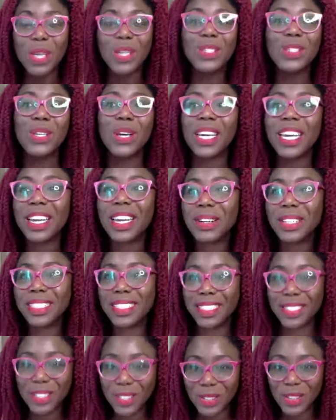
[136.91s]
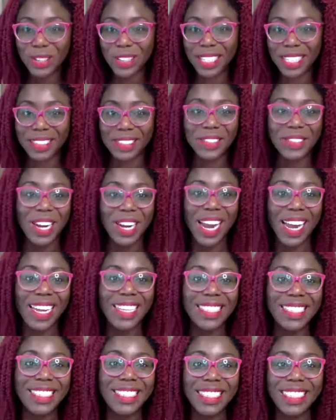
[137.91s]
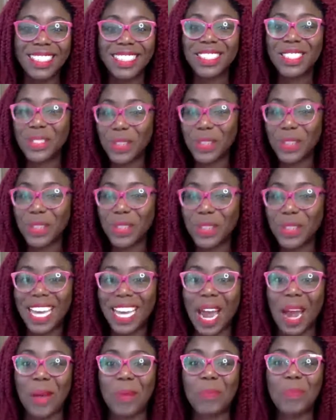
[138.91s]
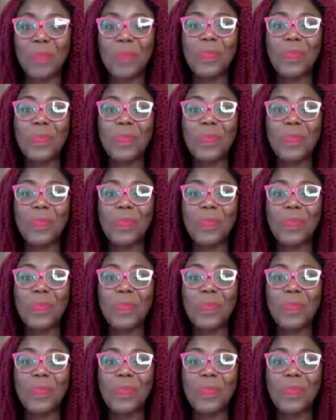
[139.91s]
So here is the story, right? This story time.